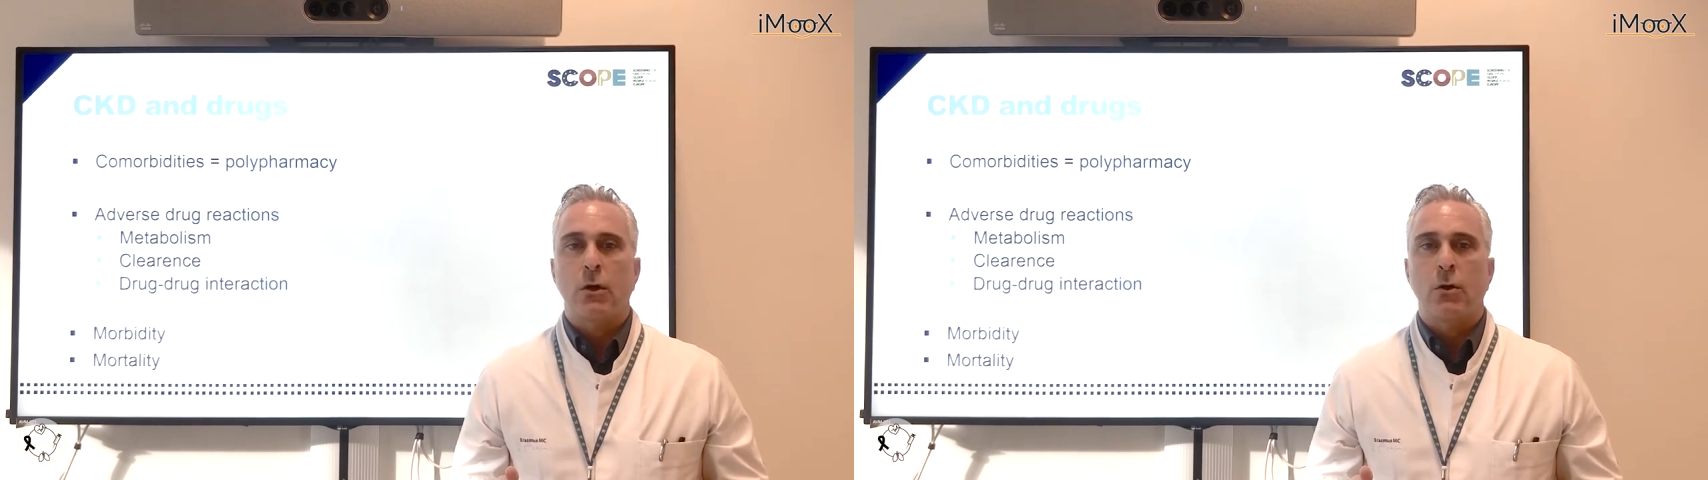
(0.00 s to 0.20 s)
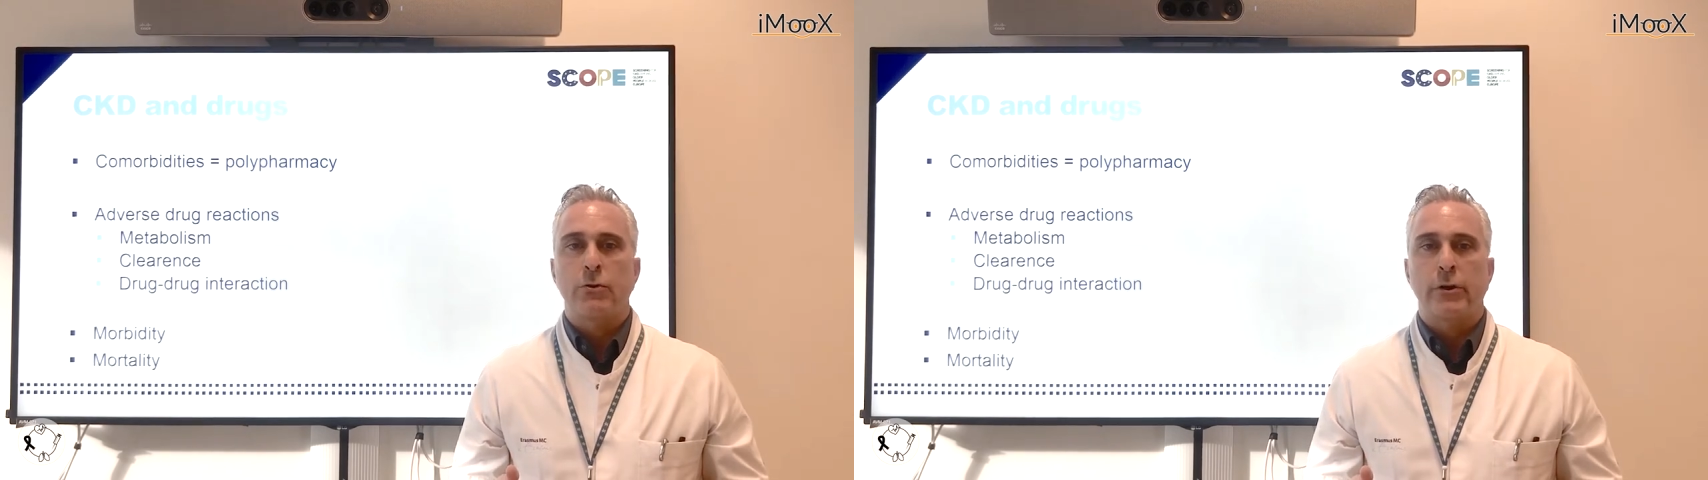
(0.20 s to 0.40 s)

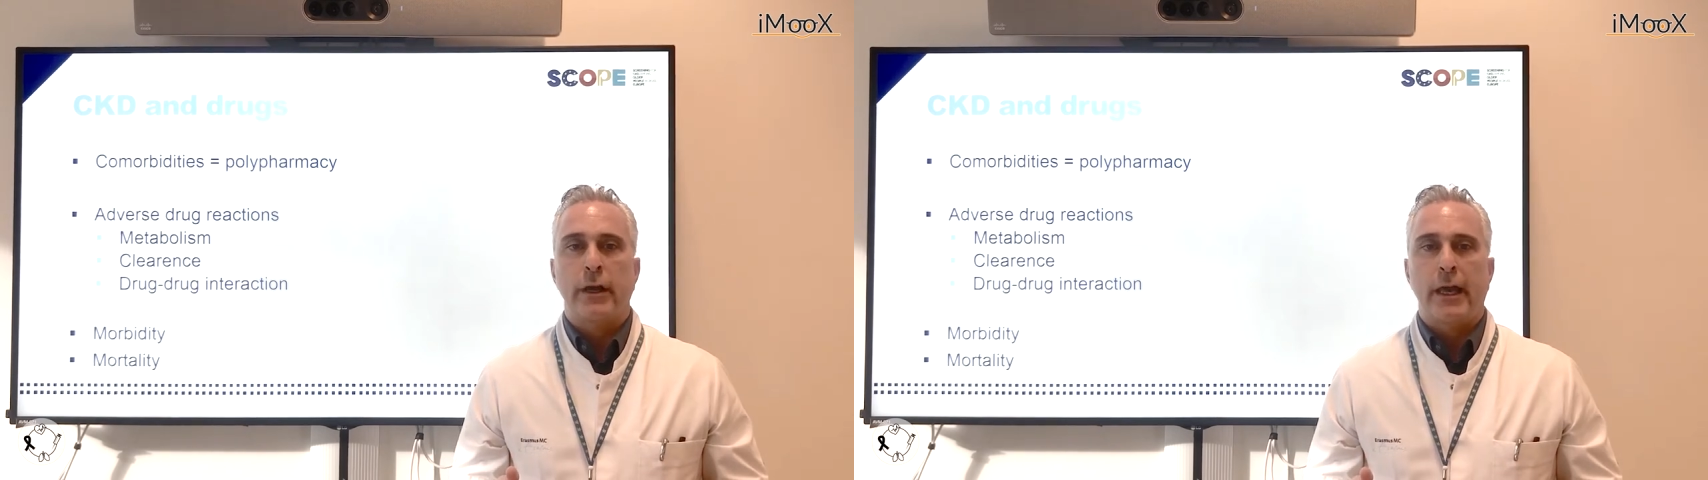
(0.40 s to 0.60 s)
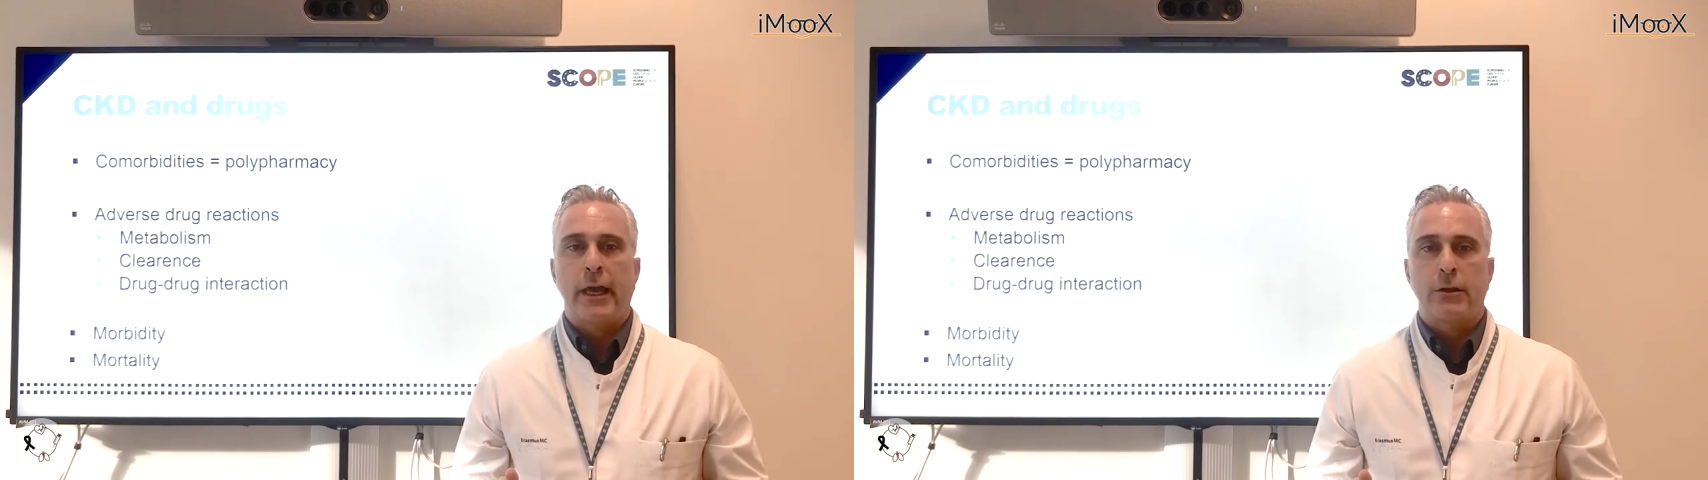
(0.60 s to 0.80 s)

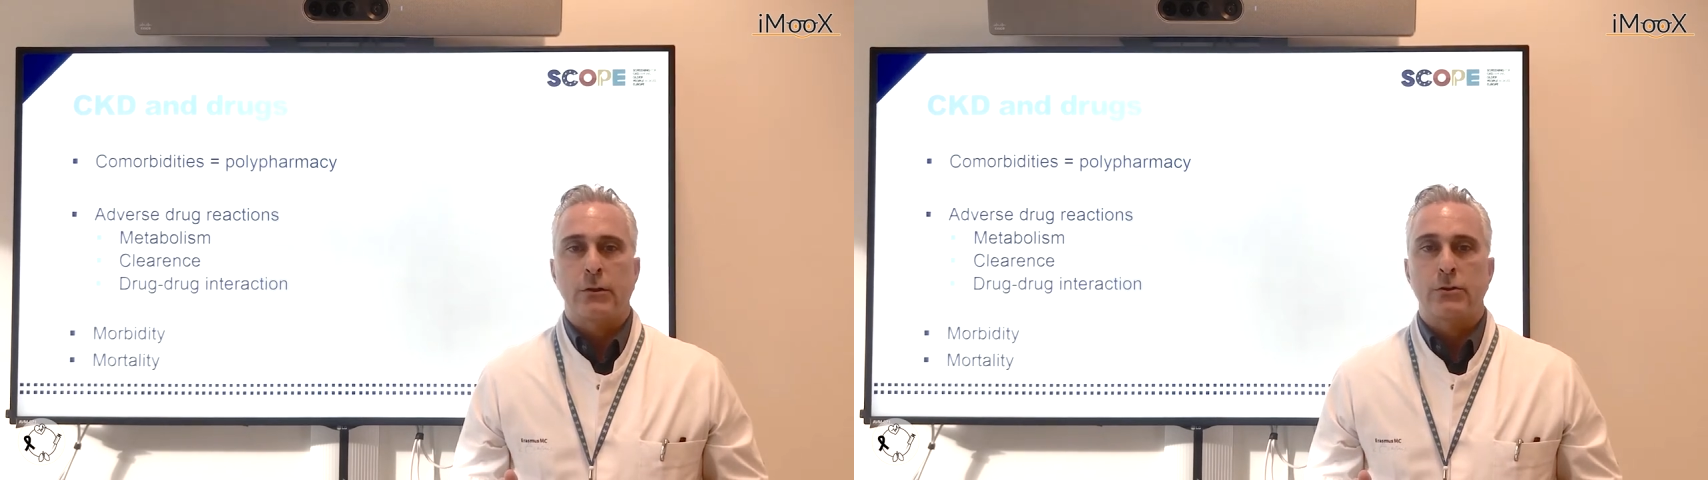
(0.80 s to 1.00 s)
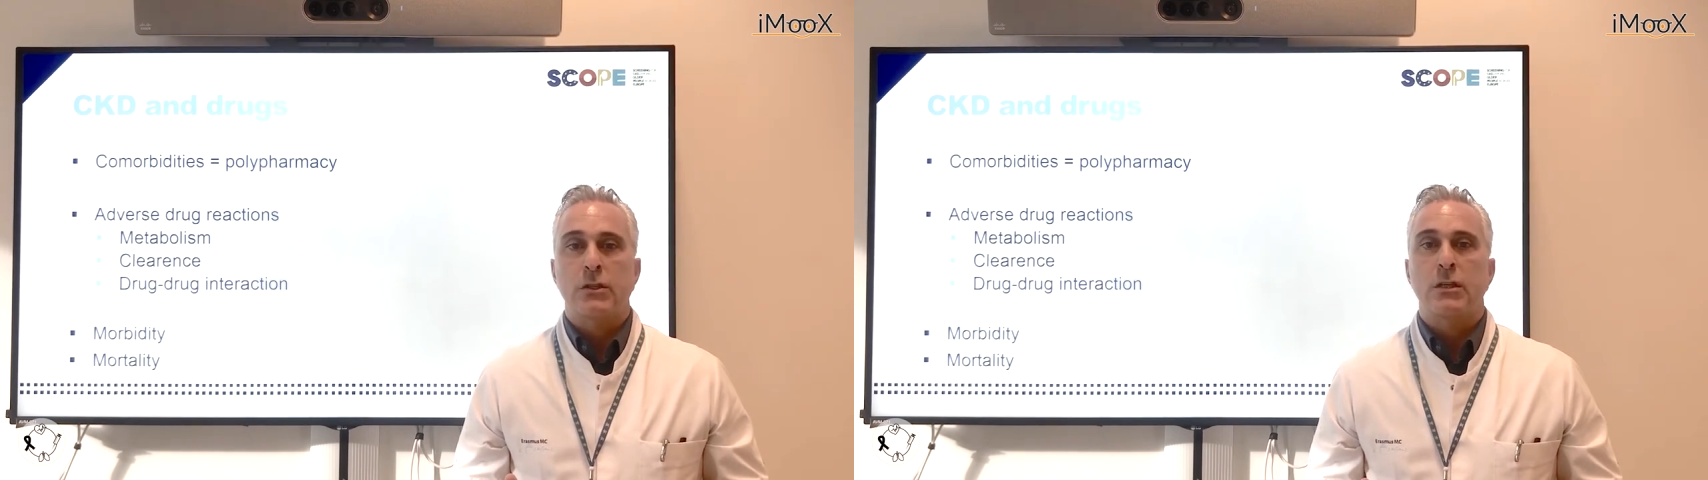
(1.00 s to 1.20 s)
older
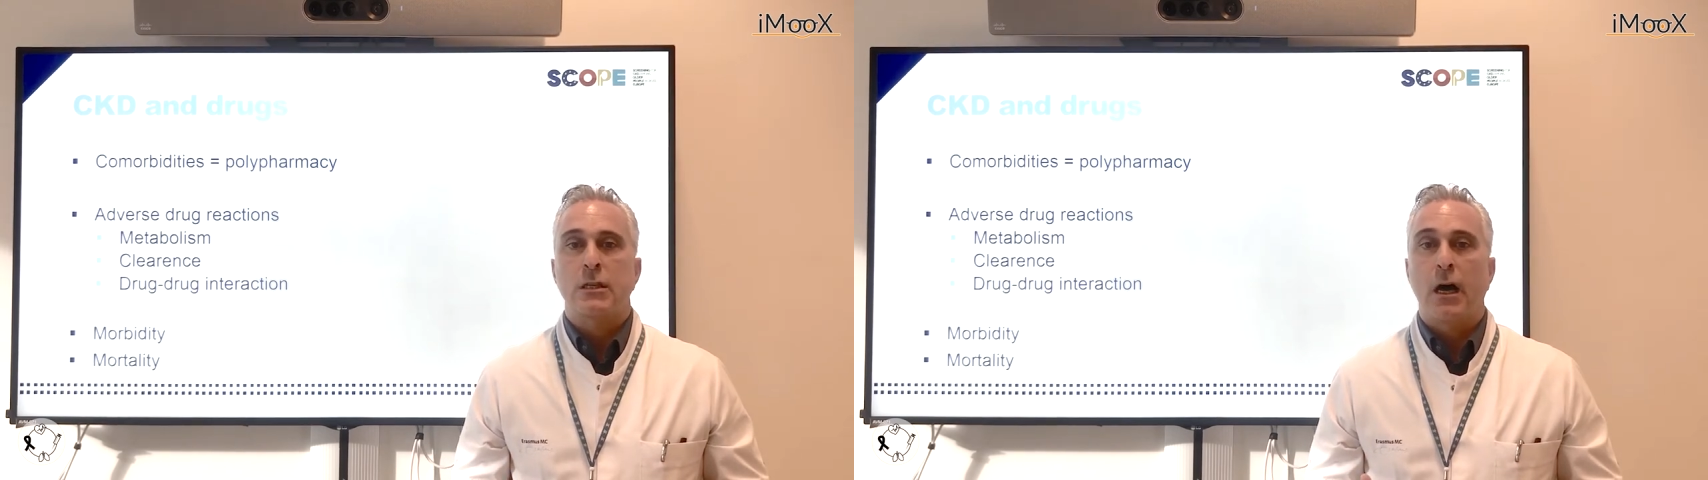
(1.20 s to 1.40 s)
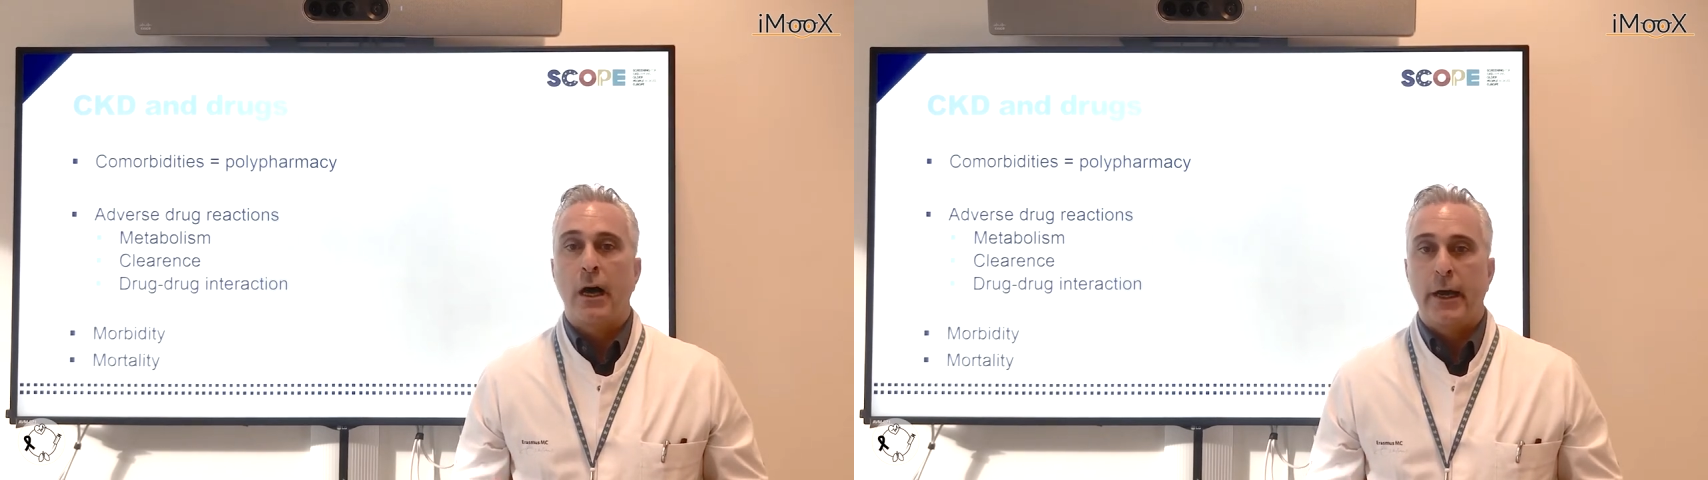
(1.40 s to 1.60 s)
adults is
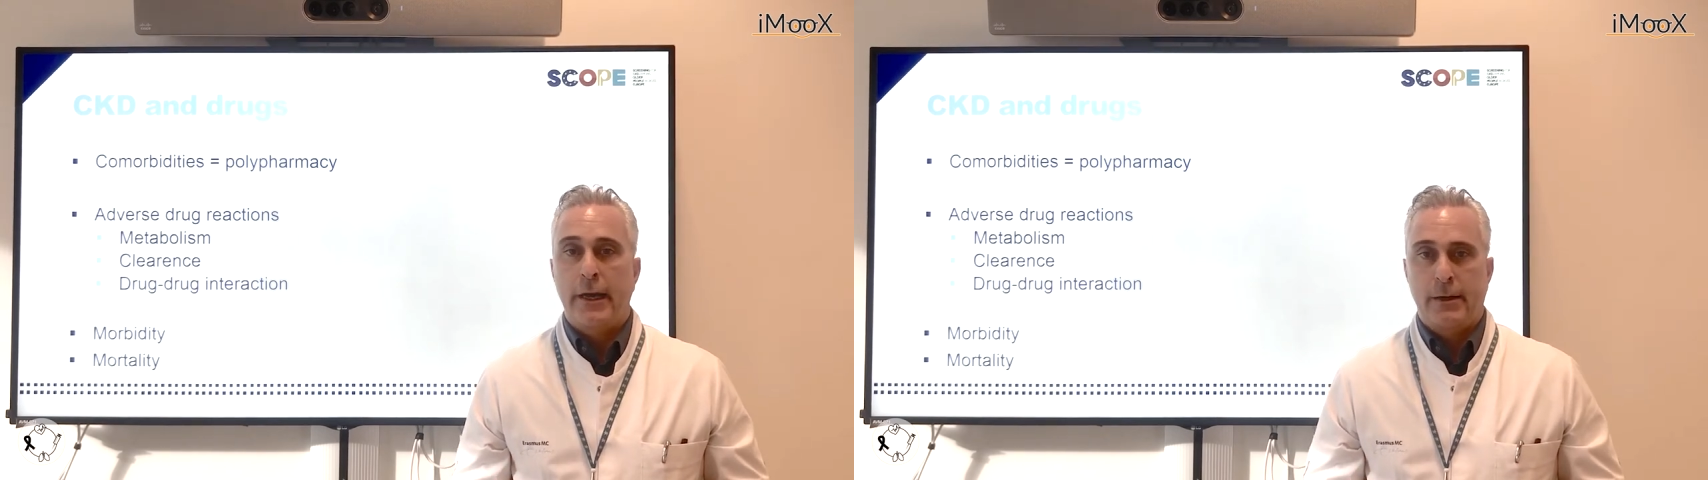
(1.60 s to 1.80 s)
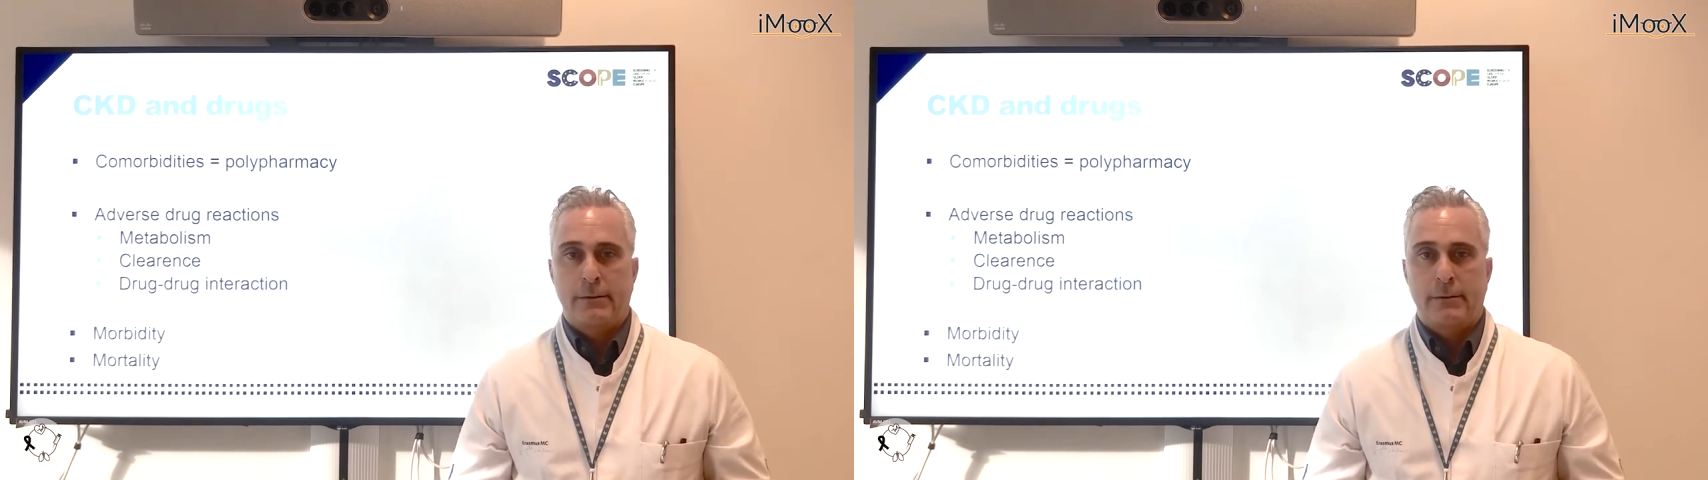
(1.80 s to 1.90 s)
high,